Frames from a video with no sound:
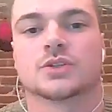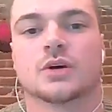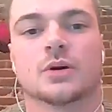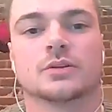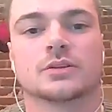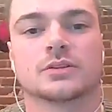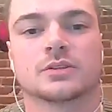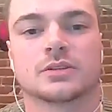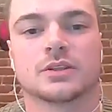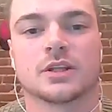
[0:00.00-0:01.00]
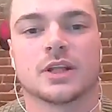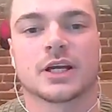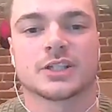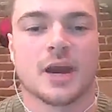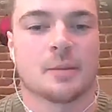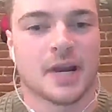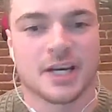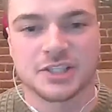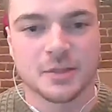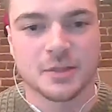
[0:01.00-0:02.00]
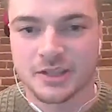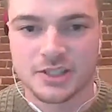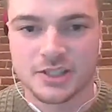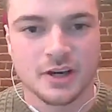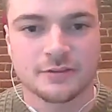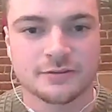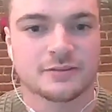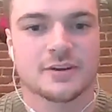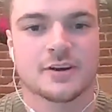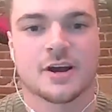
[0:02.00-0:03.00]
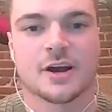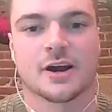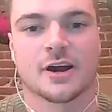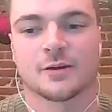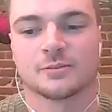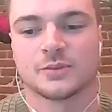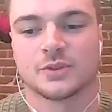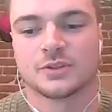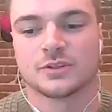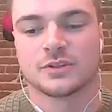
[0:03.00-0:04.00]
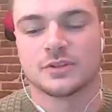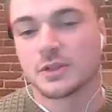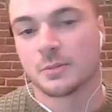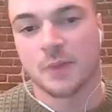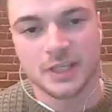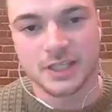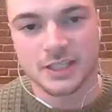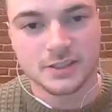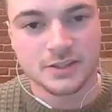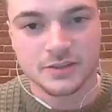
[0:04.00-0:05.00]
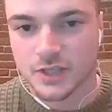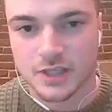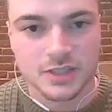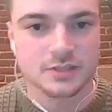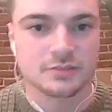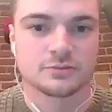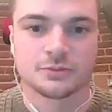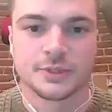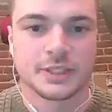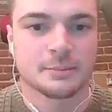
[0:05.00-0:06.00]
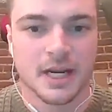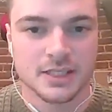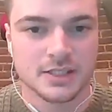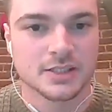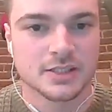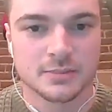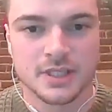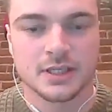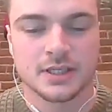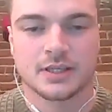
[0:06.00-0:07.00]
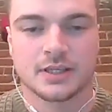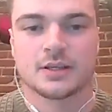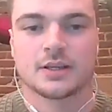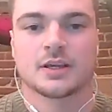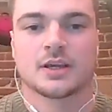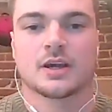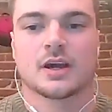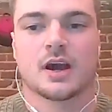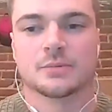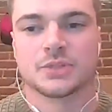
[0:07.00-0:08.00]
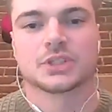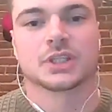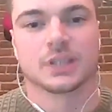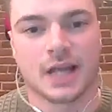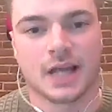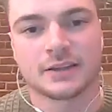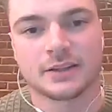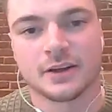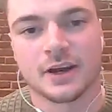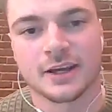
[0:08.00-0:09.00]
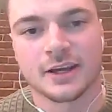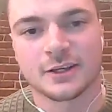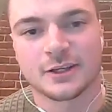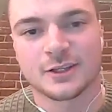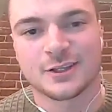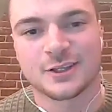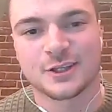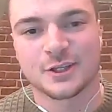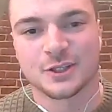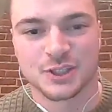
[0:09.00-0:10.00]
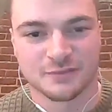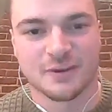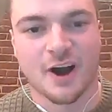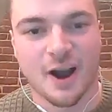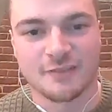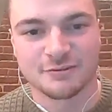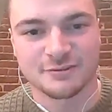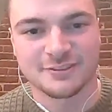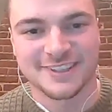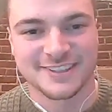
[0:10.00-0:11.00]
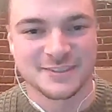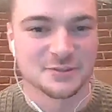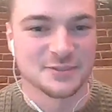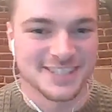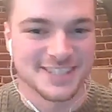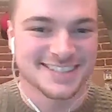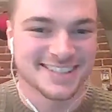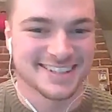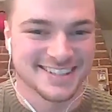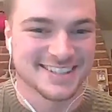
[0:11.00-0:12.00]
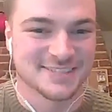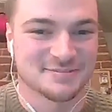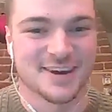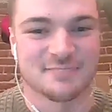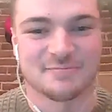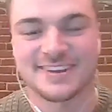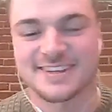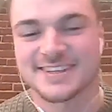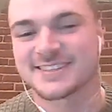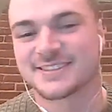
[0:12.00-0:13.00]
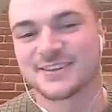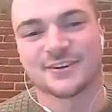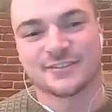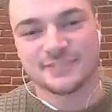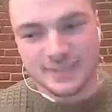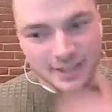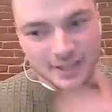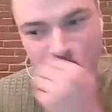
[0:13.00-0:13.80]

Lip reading: So like I say, I'm passionate about this stuff. The money doesn't really matter to me. I'm just glad that I can survive and do this at the same time. So